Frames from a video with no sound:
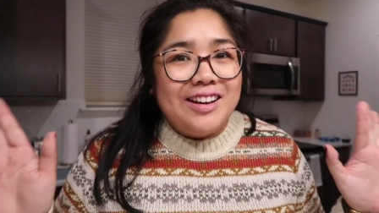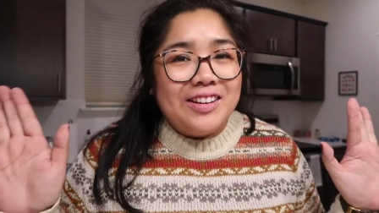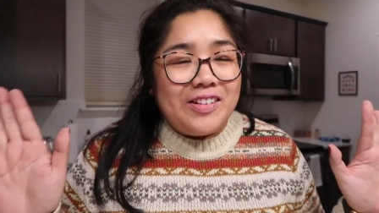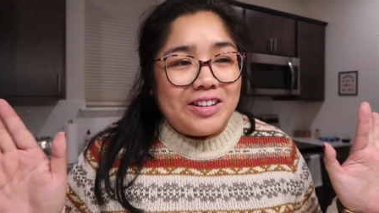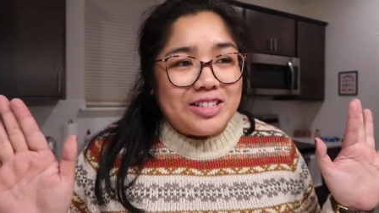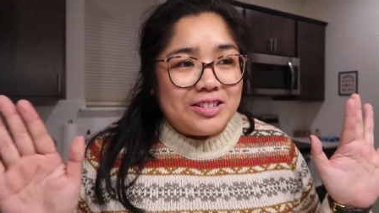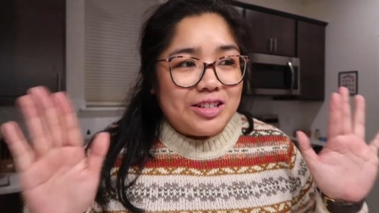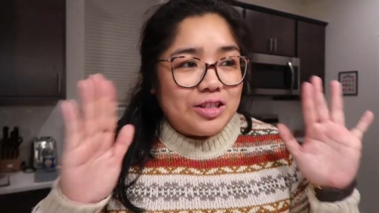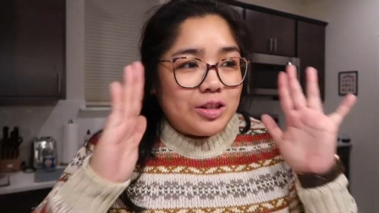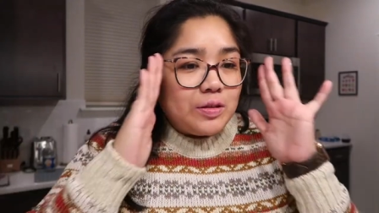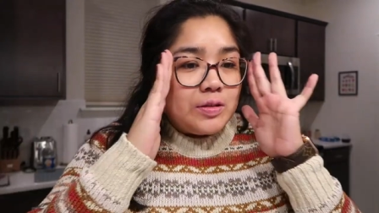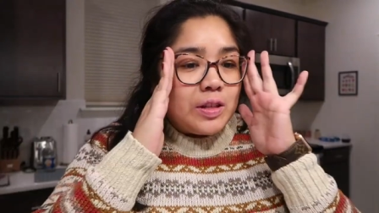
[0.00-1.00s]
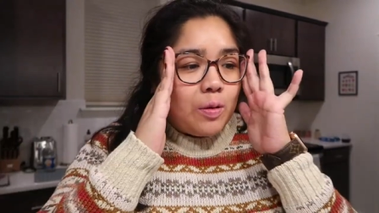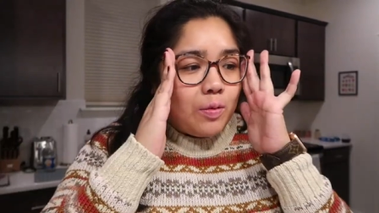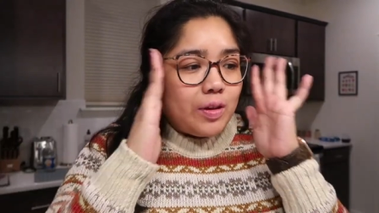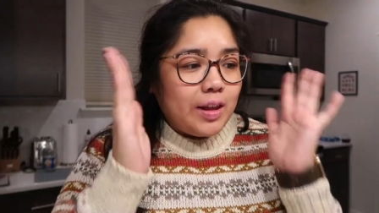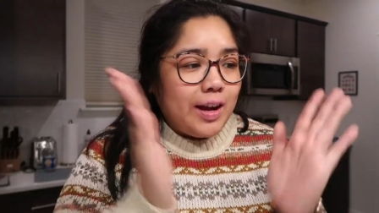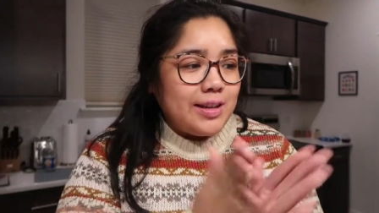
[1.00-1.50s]
Going to Trader Joe's,
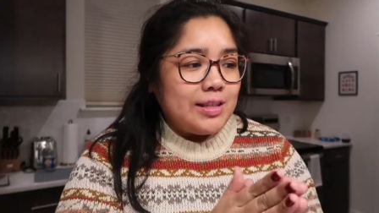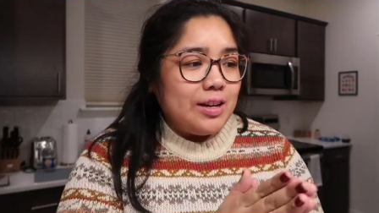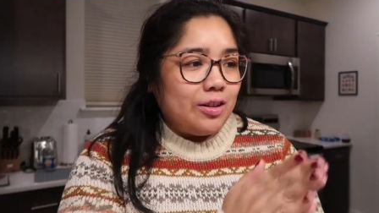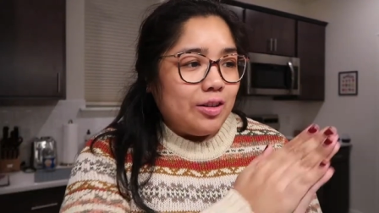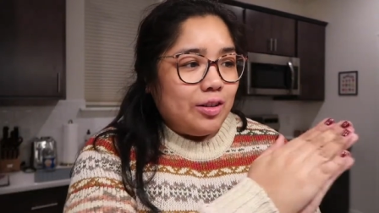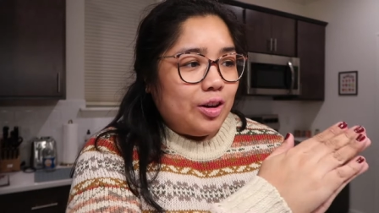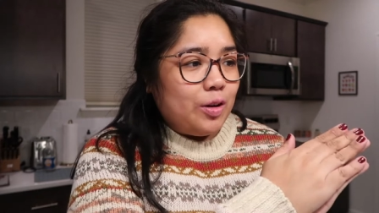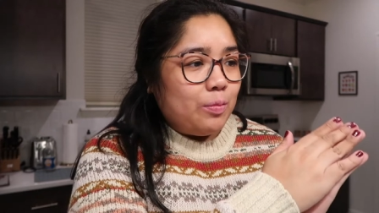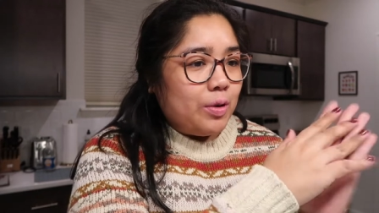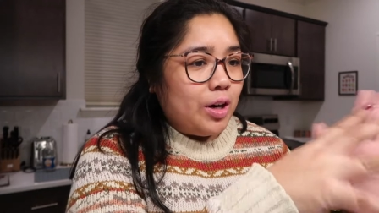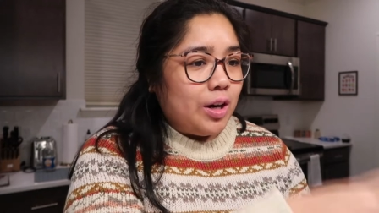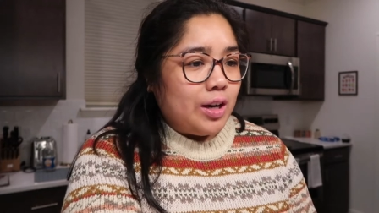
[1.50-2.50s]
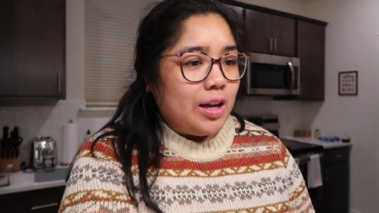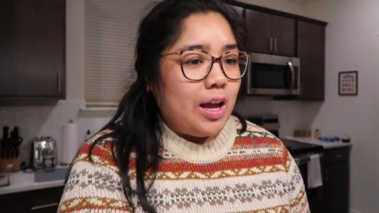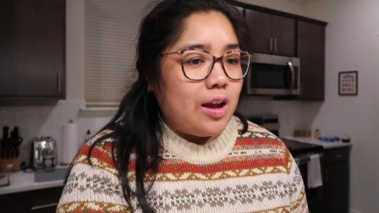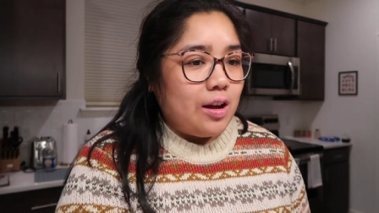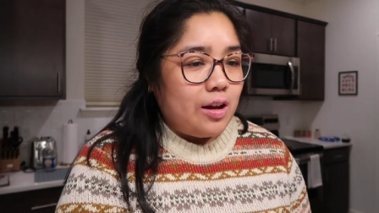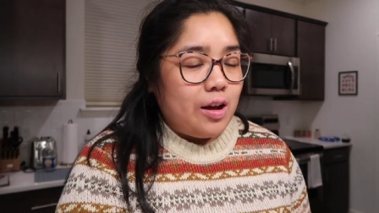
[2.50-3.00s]
like I said earlier, we're gonna
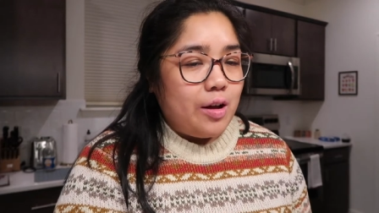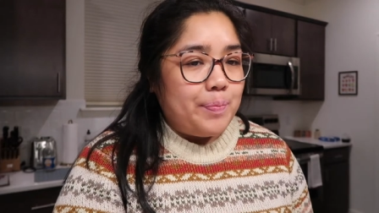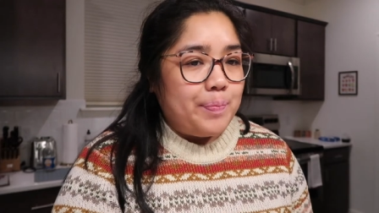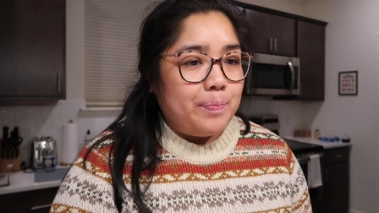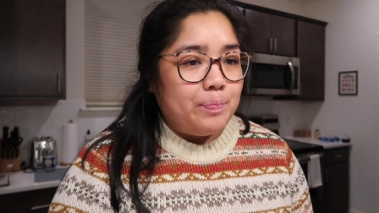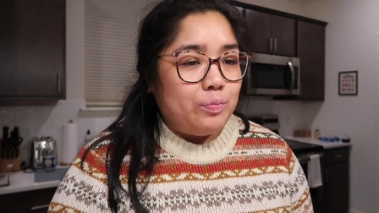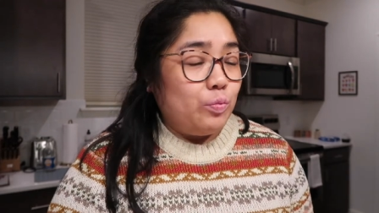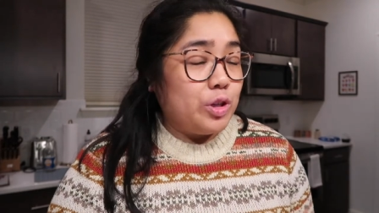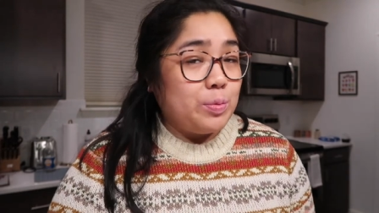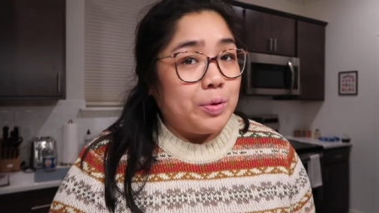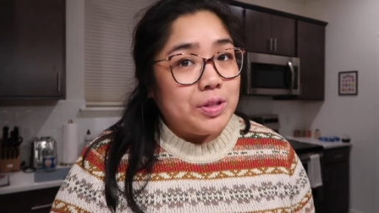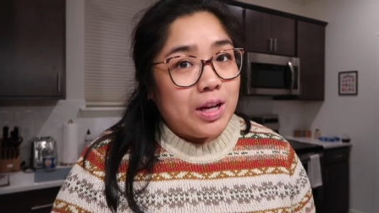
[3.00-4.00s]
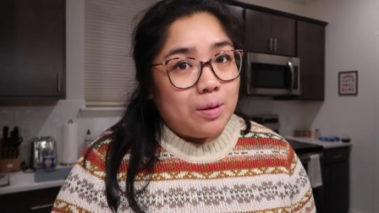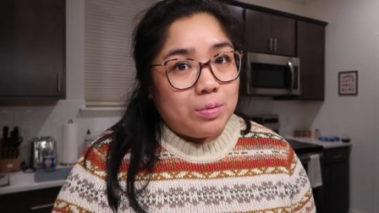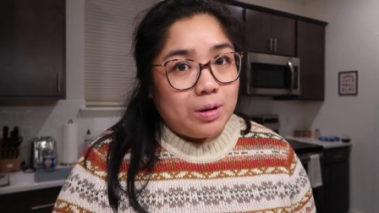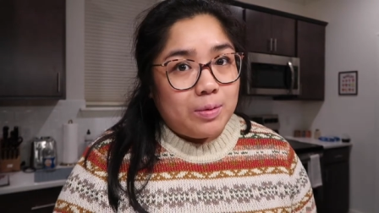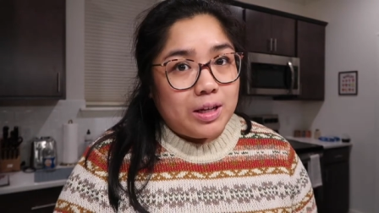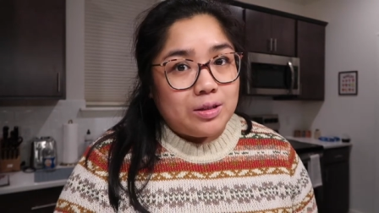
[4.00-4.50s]
get a we're supposed to get a
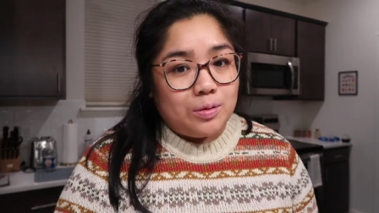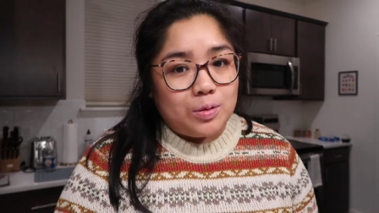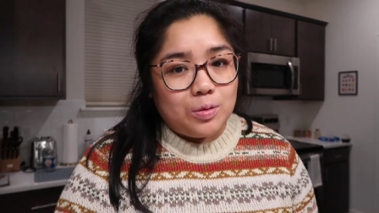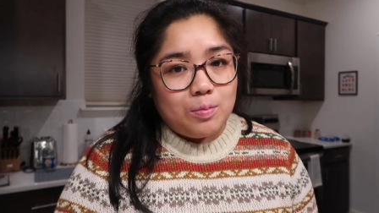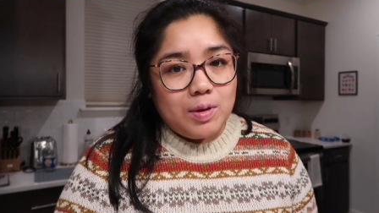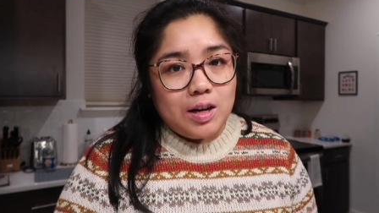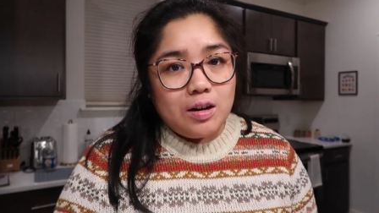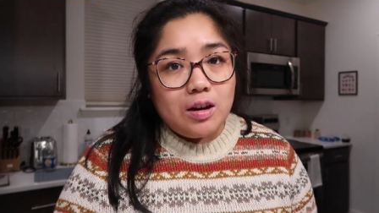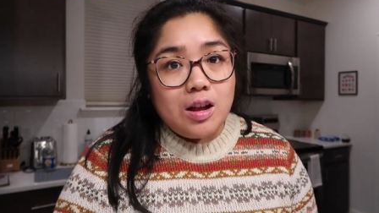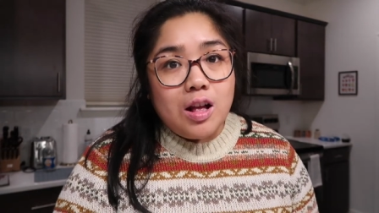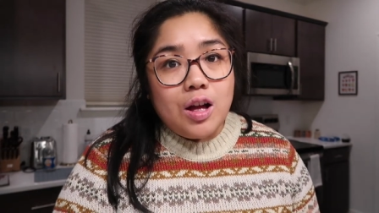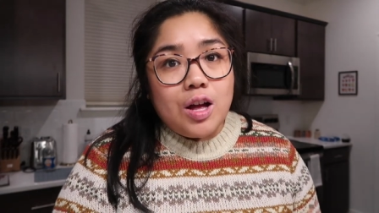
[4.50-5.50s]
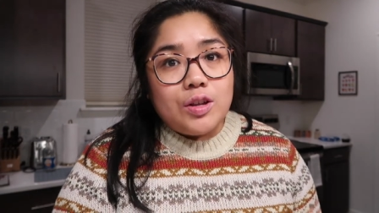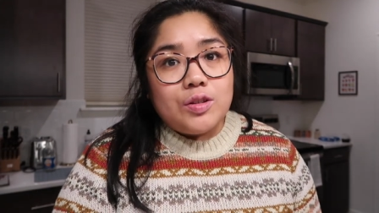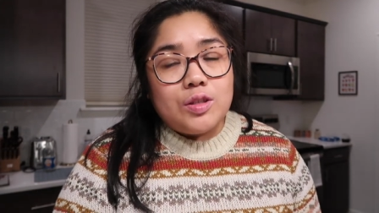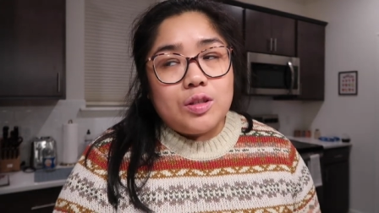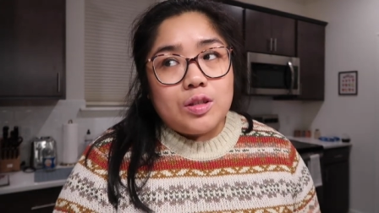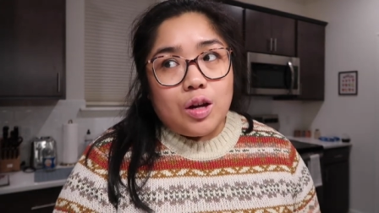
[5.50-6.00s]
pretty big snowstorm here,
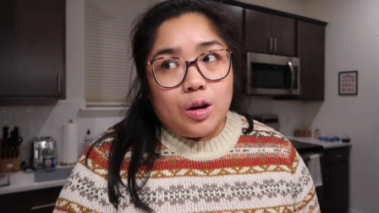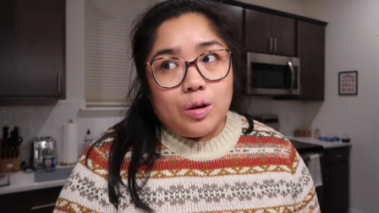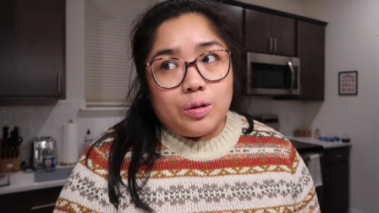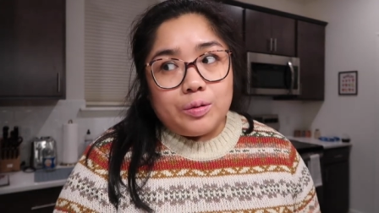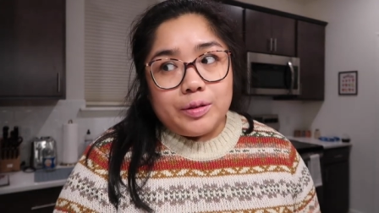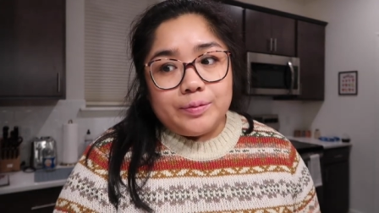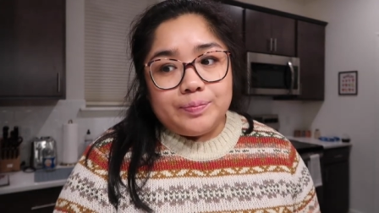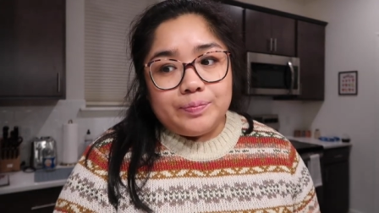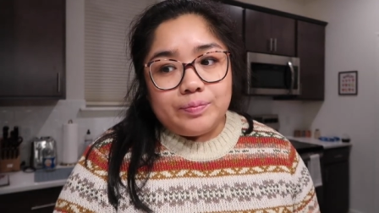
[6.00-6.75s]
so